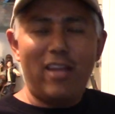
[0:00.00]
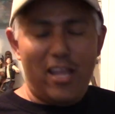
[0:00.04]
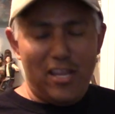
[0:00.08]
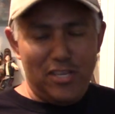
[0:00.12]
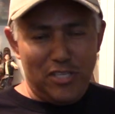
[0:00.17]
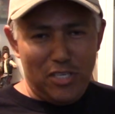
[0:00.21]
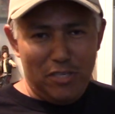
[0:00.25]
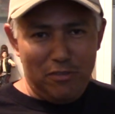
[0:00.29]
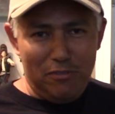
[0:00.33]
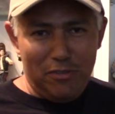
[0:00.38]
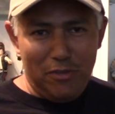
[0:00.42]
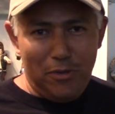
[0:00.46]
H
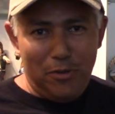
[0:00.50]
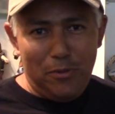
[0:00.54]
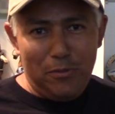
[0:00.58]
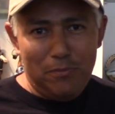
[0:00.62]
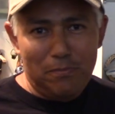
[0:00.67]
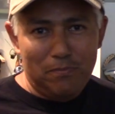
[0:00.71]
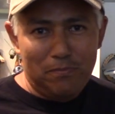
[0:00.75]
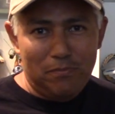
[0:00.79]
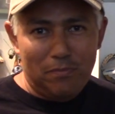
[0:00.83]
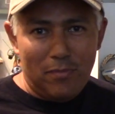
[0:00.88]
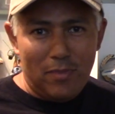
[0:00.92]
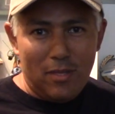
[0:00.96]
F O.
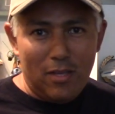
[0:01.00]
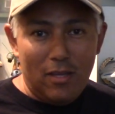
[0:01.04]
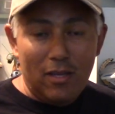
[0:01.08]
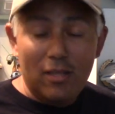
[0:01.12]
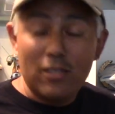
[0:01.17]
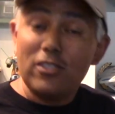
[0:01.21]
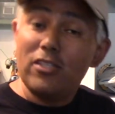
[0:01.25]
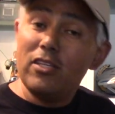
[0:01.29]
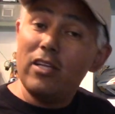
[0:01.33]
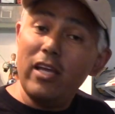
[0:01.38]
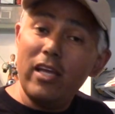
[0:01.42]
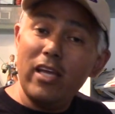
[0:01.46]

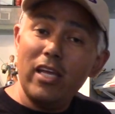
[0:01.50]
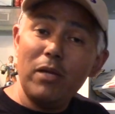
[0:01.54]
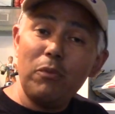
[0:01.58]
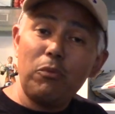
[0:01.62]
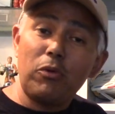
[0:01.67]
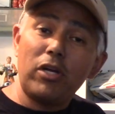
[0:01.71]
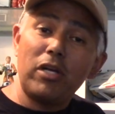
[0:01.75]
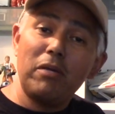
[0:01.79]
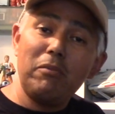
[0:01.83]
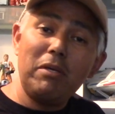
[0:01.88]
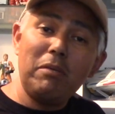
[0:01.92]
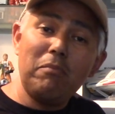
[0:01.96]
Today we're
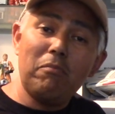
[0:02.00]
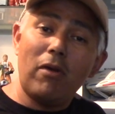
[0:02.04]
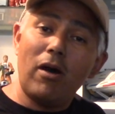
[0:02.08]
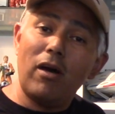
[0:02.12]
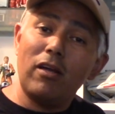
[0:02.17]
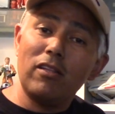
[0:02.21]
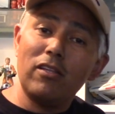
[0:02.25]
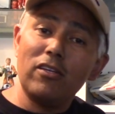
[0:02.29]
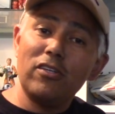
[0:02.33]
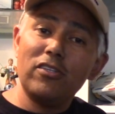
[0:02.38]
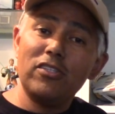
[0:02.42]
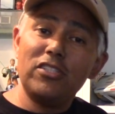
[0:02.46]
going to meet
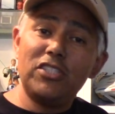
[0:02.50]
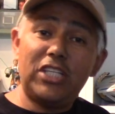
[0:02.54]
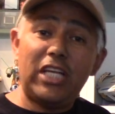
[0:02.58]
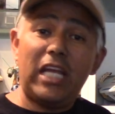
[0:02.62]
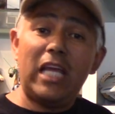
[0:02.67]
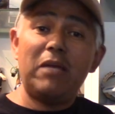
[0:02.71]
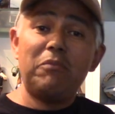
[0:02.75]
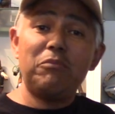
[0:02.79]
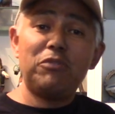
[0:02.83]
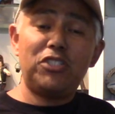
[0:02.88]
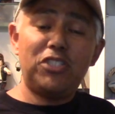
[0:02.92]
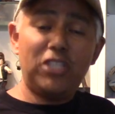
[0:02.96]
modeler
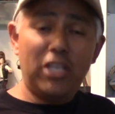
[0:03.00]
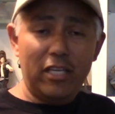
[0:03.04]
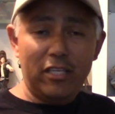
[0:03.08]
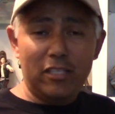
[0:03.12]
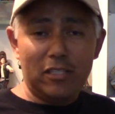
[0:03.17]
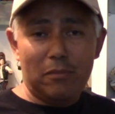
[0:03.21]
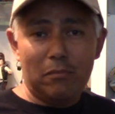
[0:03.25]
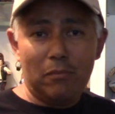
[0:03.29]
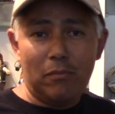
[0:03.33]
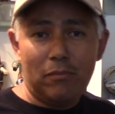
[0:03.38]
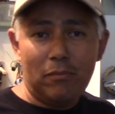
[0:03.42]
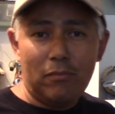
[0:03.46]
James
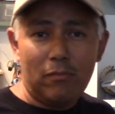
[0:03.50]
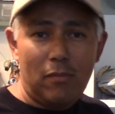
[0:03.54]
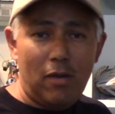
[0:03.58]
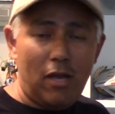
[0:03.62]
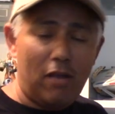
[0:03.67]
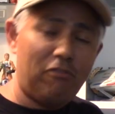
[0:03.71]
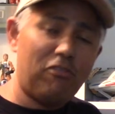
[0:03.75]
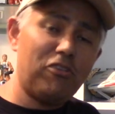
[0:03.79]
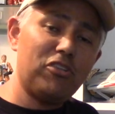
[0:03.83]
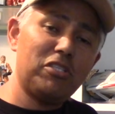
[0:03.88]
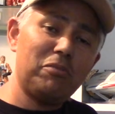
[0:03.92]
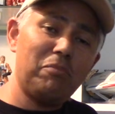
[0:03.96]
Jacob. I
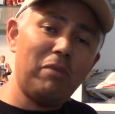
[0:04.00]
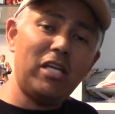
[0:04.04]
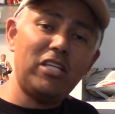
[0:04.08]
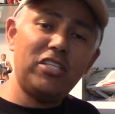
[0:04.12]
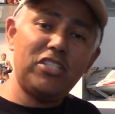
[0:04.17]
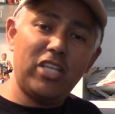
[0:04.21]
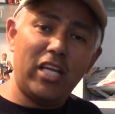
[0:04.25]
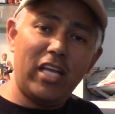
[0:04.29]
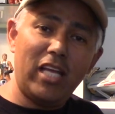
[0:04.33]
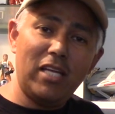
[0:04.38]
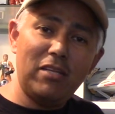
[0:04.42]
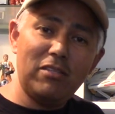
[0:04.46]
first met
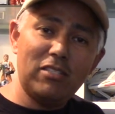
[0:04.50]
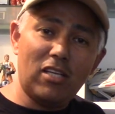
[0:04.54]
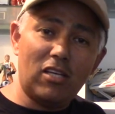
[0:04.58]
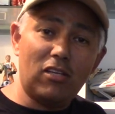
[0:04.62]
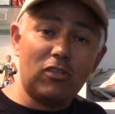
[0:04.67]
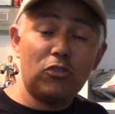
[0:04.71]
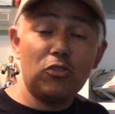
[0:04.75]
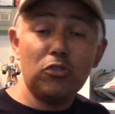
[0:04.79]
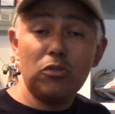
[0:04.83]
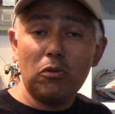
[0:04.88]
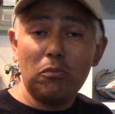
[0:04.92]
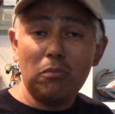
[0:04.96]
James on
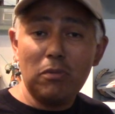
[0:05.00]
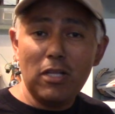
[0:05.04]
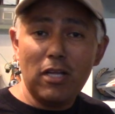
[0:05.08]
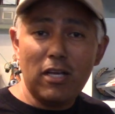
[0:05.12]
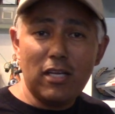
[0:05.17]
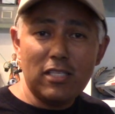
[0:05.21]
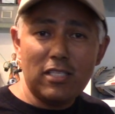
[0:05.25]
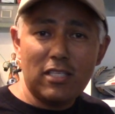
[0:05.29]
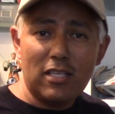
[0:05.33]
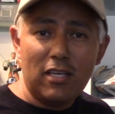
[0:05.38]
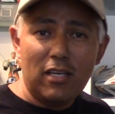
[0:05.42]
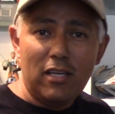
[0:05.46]
Google
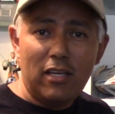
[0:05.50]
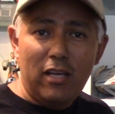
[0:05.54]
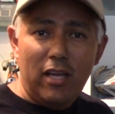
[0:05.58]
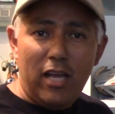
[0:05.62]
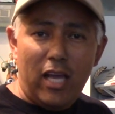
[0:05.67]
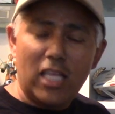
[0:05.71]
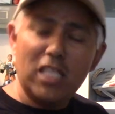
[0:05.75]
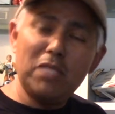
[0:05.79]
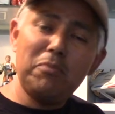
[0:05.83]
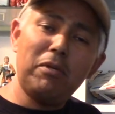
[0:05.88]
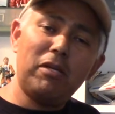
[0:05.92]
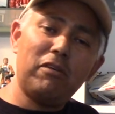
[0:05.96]
plus, and
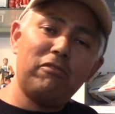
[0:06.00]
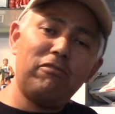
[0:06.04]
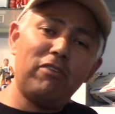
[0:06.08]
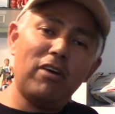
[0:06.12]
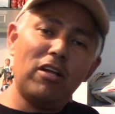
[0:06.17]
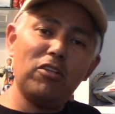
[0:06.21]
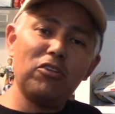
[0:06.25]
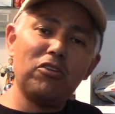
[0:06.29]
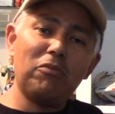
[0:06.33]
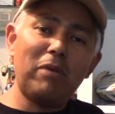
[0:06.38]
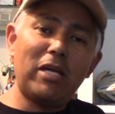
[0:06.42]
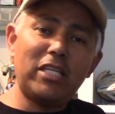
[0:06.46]
he's been a
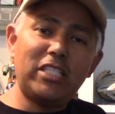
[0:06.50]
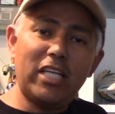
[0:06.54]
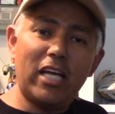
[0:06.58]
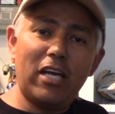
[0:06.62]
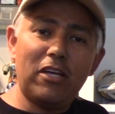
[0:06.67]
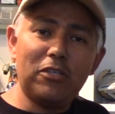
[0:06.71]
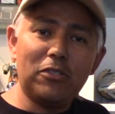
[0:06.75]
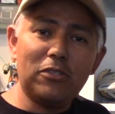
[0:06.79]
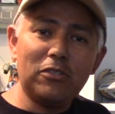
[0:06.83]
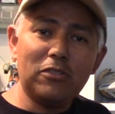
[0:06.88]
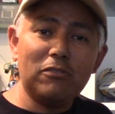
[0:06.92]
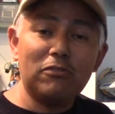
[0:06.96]
follower of my
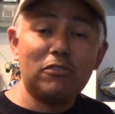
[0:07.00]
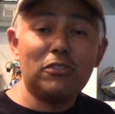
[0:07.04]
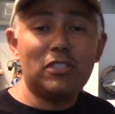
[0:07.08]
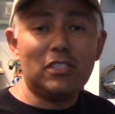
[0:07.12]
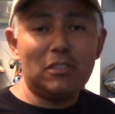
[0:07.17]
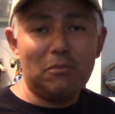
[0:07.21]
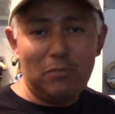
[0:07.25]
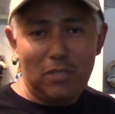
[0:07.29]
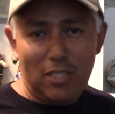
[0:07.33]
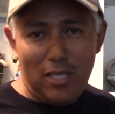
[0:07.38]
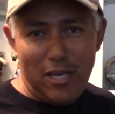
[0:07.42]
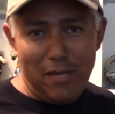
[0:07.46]
channel for
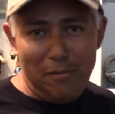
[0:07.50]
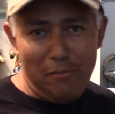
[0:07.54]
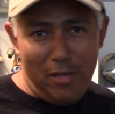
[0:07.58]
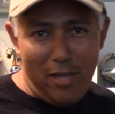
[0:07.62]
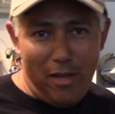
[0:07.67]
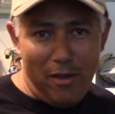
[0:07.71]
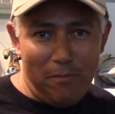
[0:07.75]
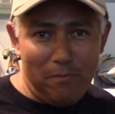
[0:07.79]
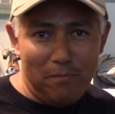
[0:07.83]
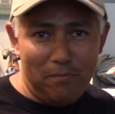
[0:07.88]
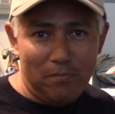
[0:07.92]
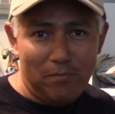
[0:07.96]
some time
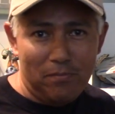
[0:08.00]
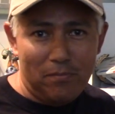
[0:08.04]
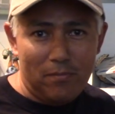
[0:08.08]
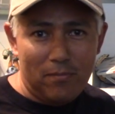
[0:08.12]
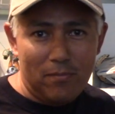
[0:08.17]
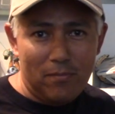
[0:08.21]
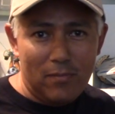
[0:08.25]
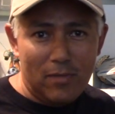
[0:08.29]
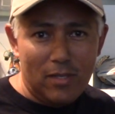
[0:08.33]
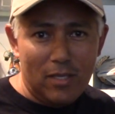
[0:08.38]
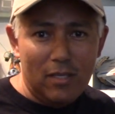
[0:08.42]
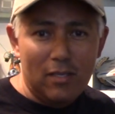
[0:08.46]
now.
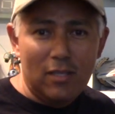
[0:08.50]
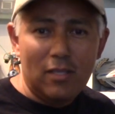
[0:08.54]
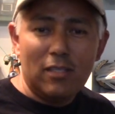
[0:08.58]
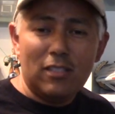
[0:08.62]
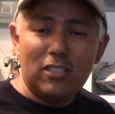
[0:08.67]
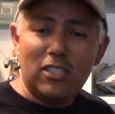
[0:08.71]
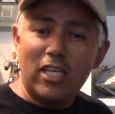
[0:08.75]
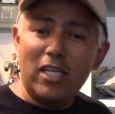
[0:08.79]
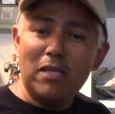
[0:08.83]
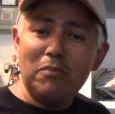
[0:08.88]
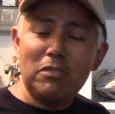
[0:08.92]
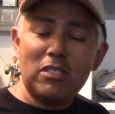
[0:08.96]

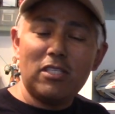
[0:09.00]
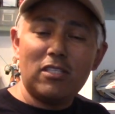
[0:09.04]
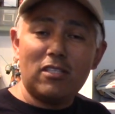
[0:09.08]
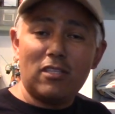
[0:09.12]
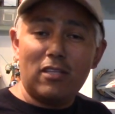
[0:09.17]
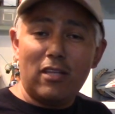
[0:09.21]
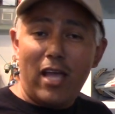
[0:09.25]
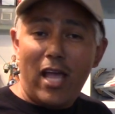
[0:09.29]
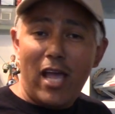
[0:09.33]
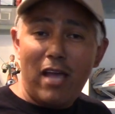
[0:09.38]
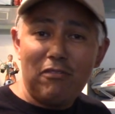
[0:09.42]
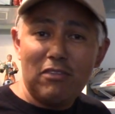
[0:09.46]
James is an
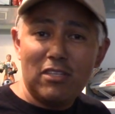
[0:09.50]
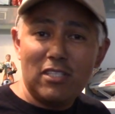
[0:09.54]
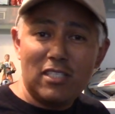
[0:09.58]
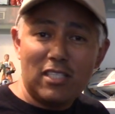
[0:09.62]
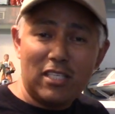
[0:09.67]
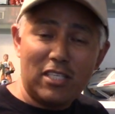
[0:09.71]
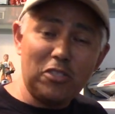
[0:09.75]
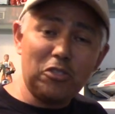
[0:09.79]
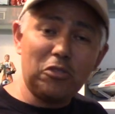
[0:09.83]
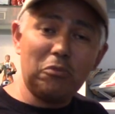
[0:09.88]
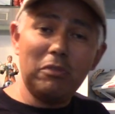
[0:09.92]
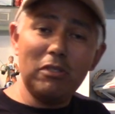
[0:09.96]
avid
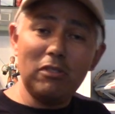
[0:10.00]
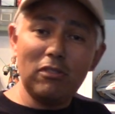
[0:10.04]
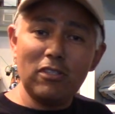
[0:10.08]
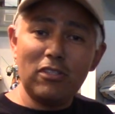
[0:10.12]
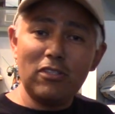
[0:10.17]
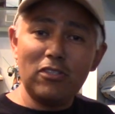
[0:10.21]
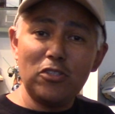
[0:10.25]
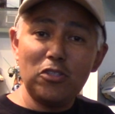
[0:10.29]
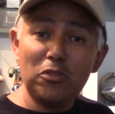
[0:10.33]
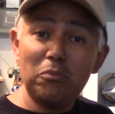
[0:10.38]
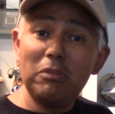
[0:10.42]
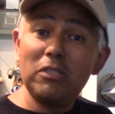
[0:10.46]
skill
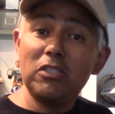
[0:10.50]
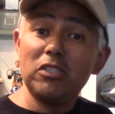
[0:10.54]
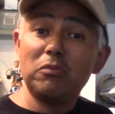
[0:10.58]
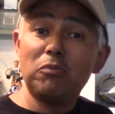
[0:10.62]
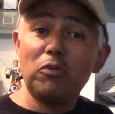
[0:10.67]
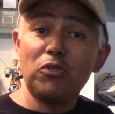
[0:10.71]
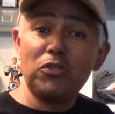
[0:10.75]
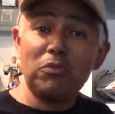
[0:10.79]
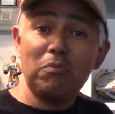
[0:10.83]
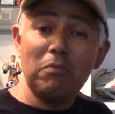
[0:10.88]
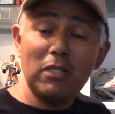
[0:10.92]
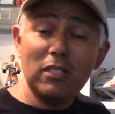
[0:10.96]
builder who builds
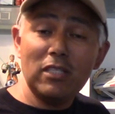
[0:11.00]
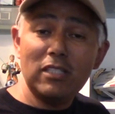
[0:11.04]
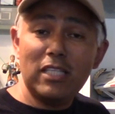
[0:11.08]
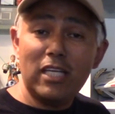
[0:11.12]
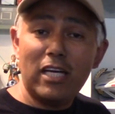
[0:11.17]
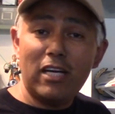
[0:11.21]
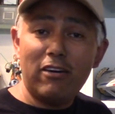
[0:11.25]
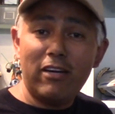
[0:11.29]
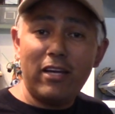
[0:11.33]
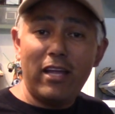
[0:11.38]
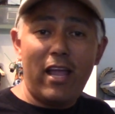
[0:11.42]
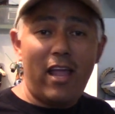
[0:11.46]
both
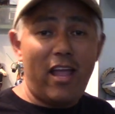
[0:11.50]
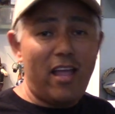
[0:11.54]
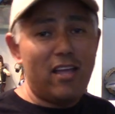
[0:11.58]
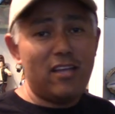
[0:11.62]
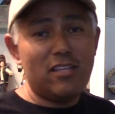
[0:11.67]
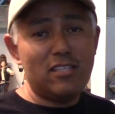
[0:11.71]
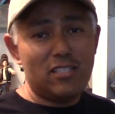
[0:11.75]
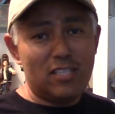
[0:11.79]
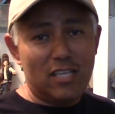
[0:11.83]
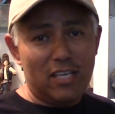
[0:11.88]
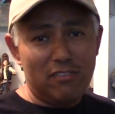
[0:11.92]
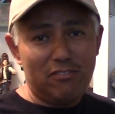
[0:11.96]
military and
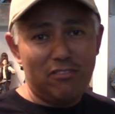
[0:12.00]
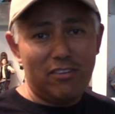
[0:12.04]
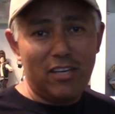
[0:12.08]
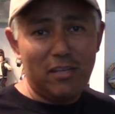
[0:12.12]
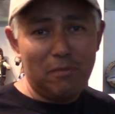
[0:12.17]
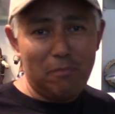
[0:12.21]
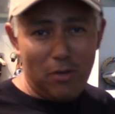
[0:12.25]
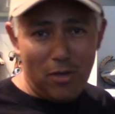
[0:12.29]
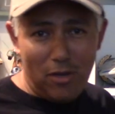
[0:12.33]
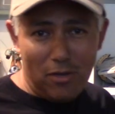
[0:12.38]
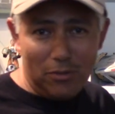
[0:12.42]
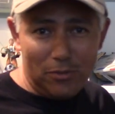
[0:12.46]
sci-fi
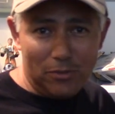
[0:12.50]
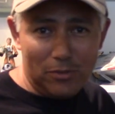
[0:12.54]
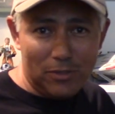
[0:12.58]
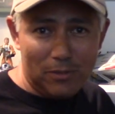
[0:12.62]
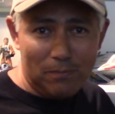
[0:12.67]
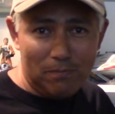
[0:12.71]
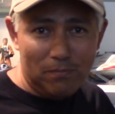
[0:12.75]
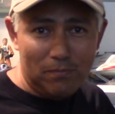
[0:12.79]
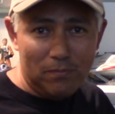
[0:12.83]
models.